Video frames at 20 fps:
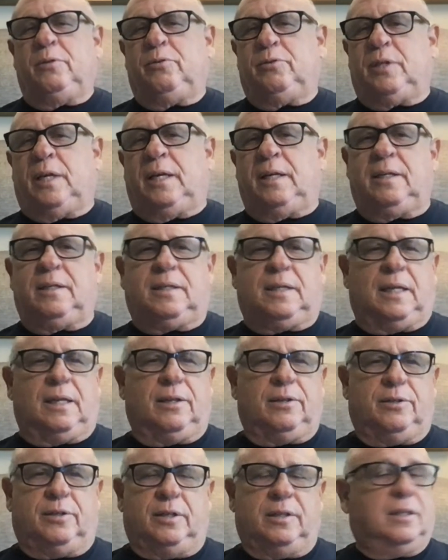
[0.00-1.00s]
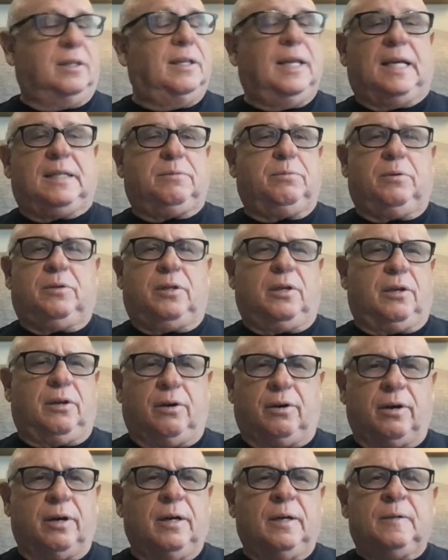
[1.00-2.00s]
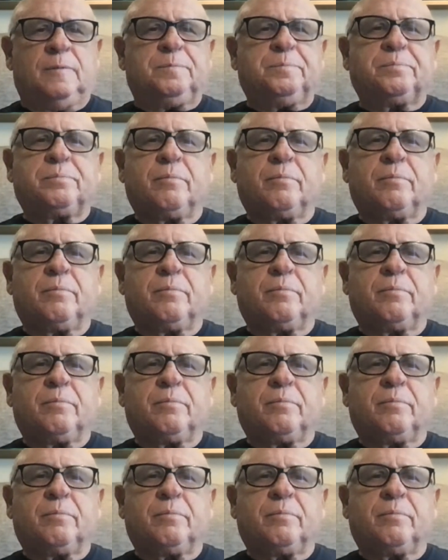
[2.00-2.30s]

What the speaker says: who's unintelligent, then that's what they are.